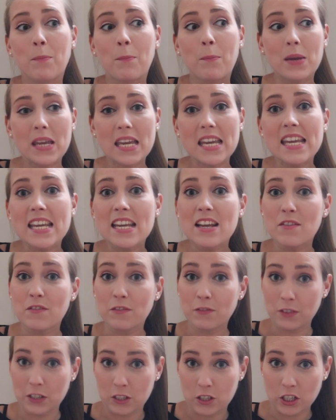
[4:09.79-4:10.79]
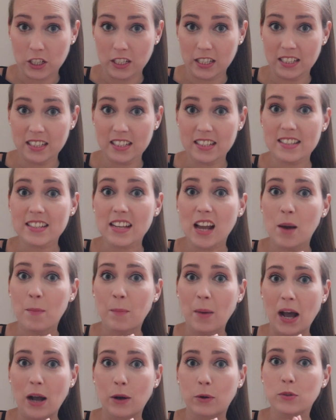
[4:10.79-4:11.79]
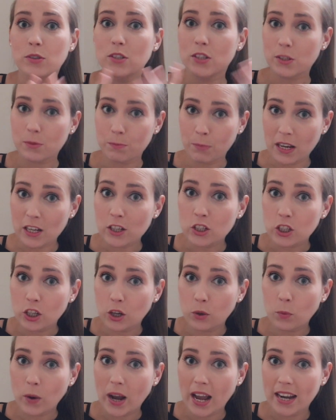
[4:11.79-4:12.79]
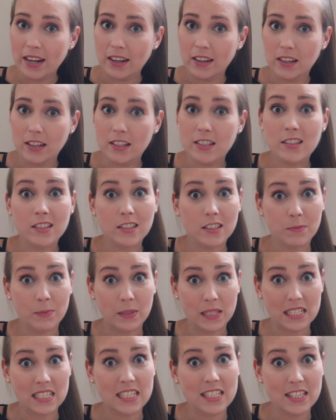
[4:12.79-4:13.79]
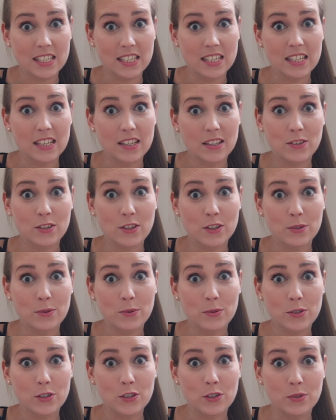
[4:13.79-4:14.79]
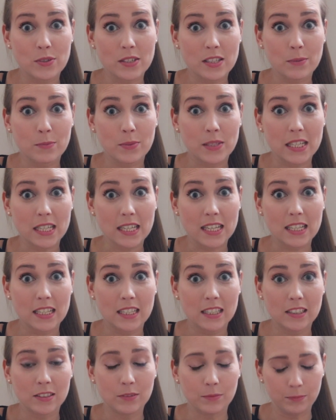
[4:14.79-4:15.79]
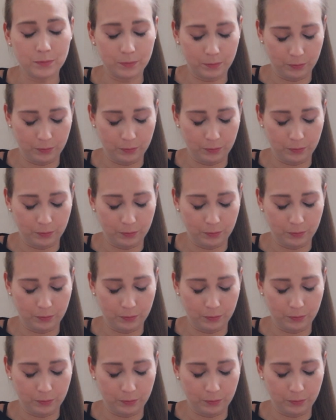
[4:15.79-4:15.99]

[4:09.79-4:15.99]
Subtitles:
Be vigilant about spatial awareness, especially no students in particular,